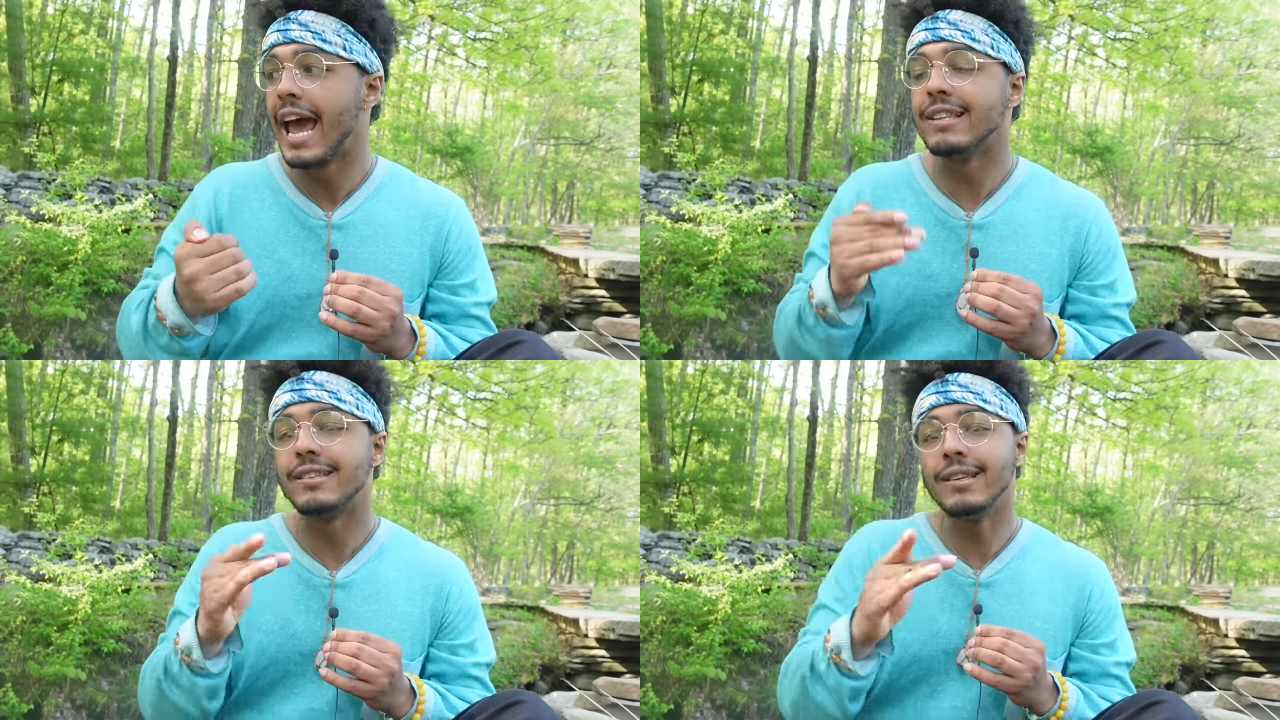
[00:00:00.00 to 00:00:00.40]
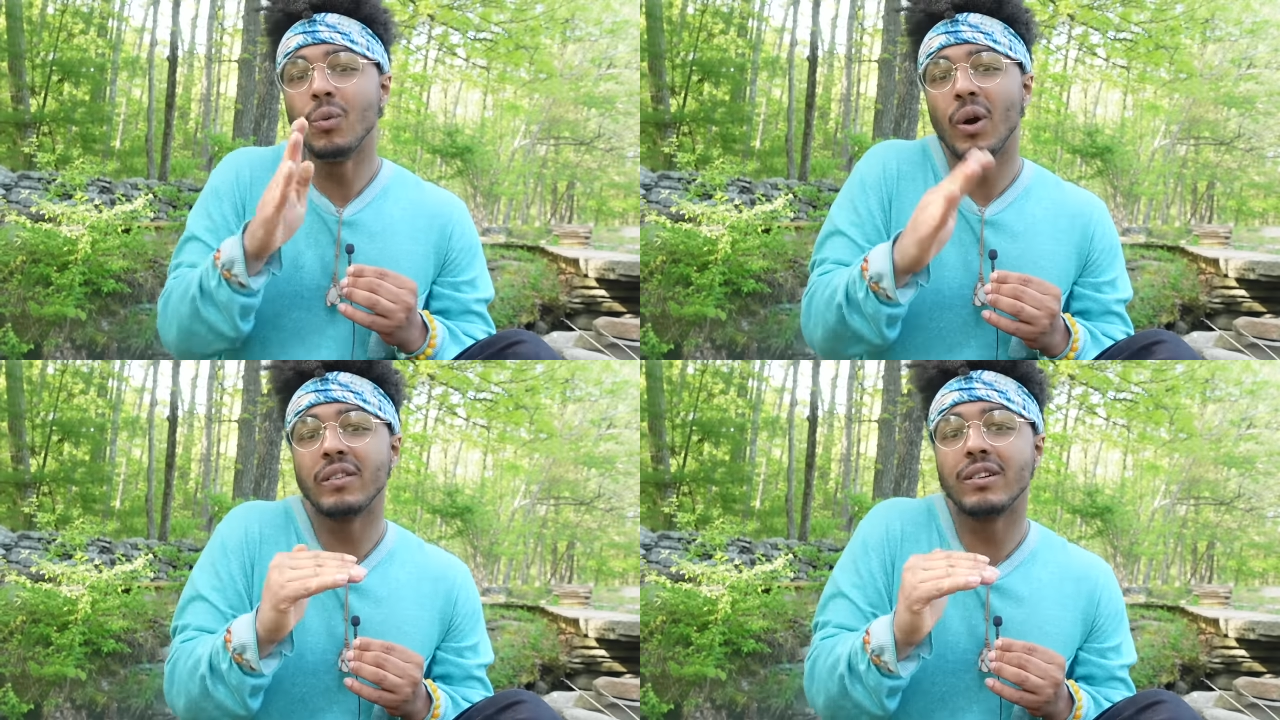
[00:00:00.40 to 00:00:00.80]
and see
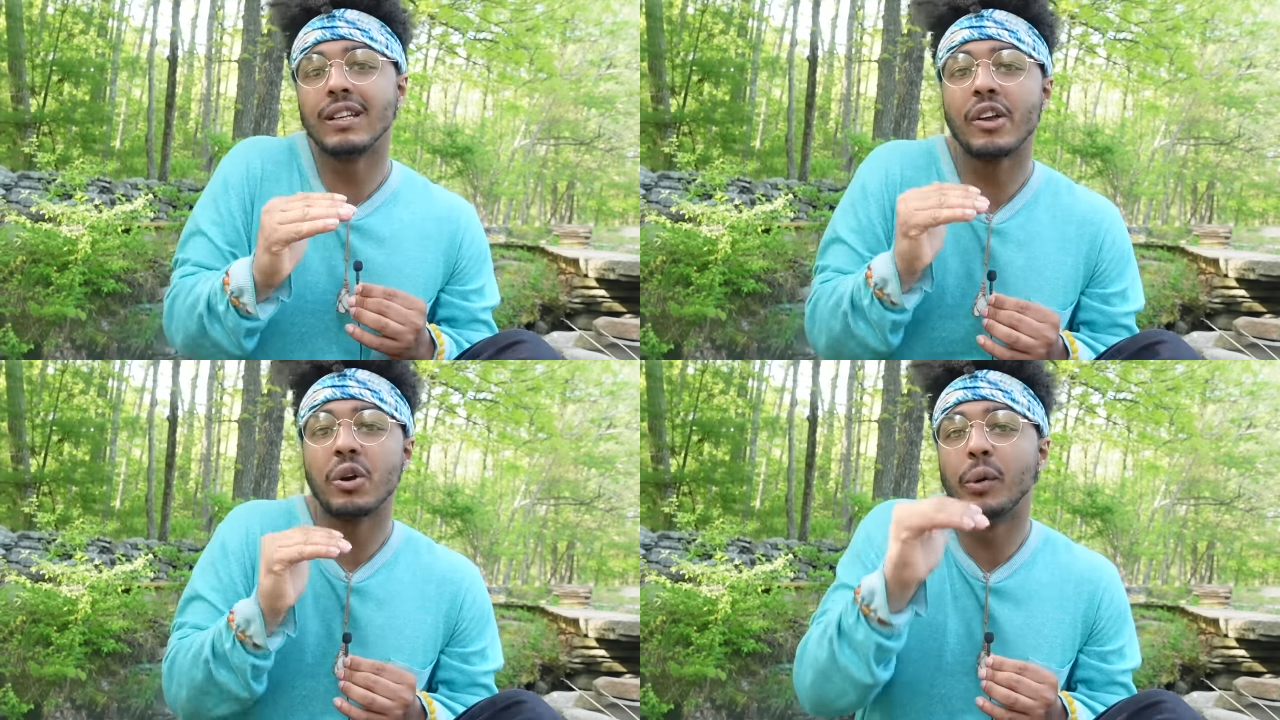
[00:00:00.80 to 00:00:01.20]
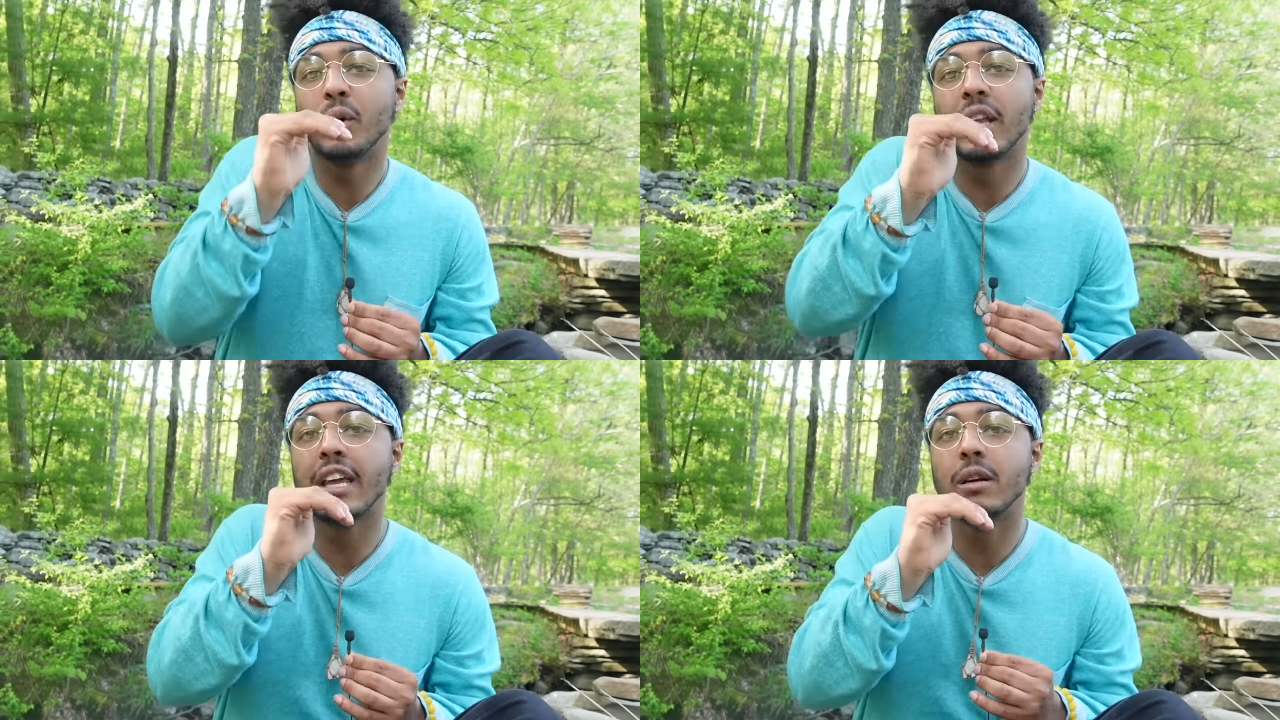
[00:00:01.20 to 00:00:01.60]
whether or not you're
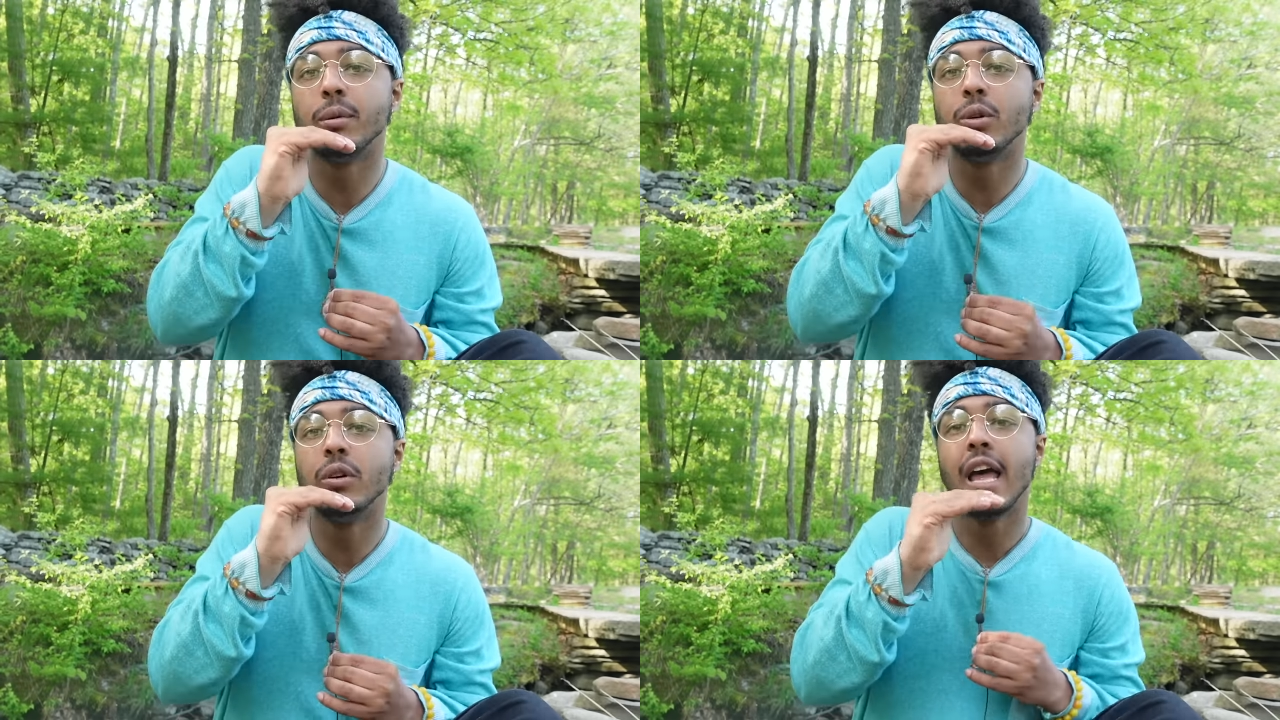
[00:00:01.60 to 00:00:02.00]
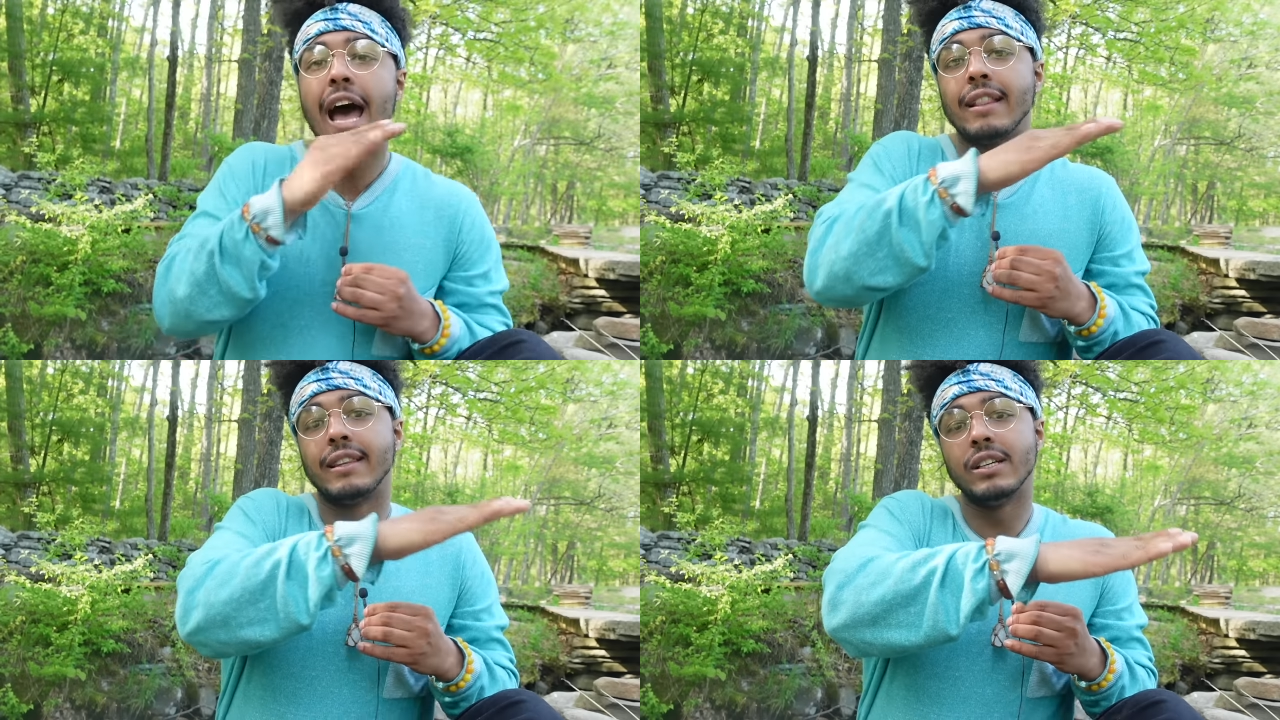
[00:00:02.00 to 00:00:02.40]
more likable
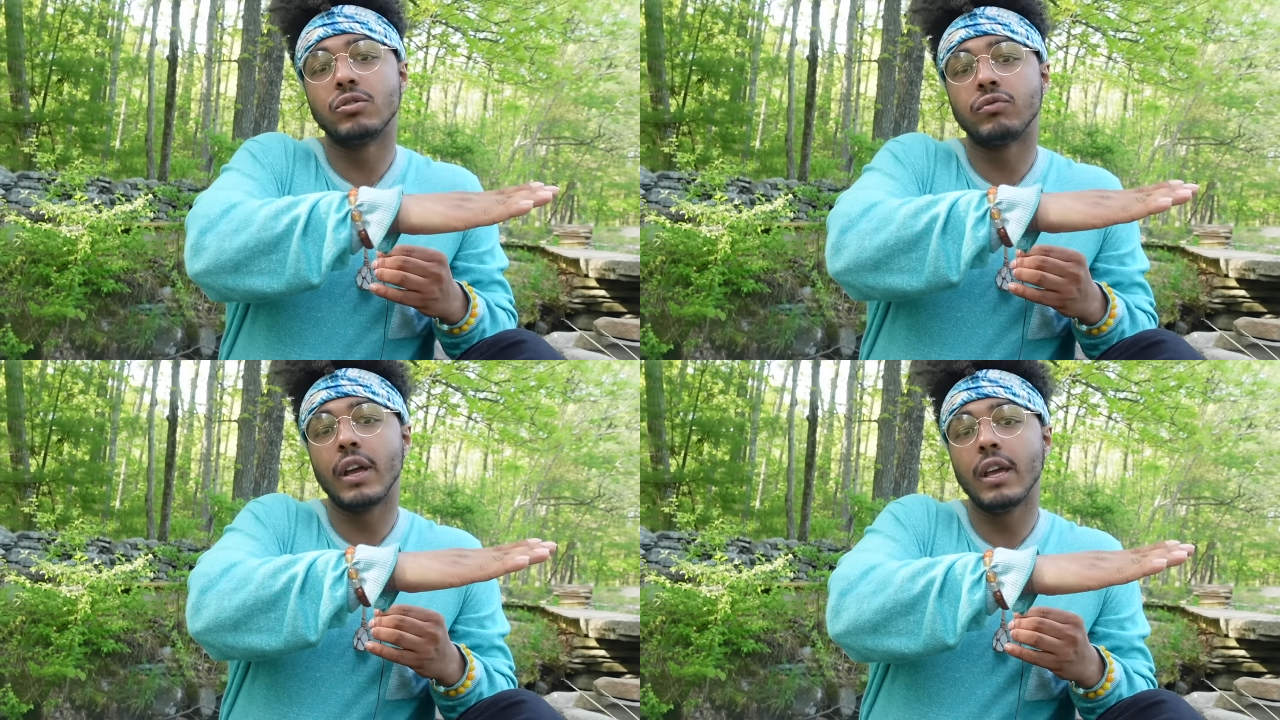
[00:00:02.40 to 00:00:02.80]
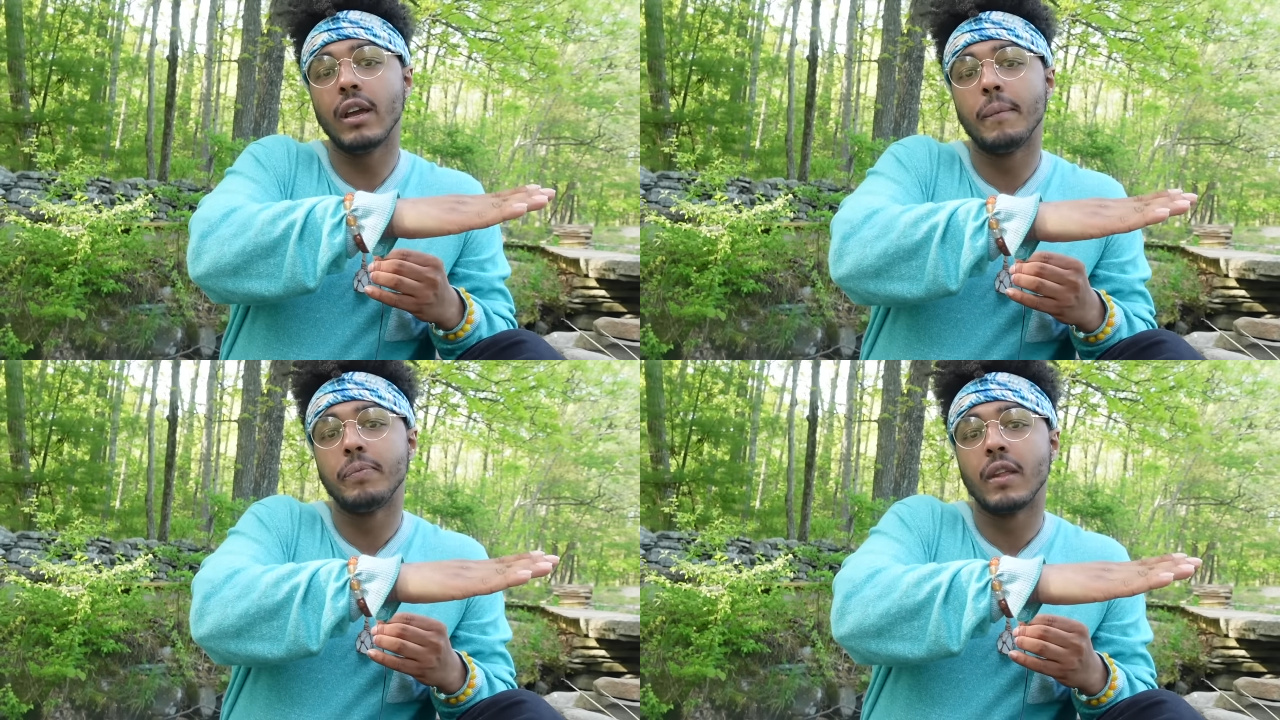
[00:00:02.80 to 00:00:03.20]
at this rate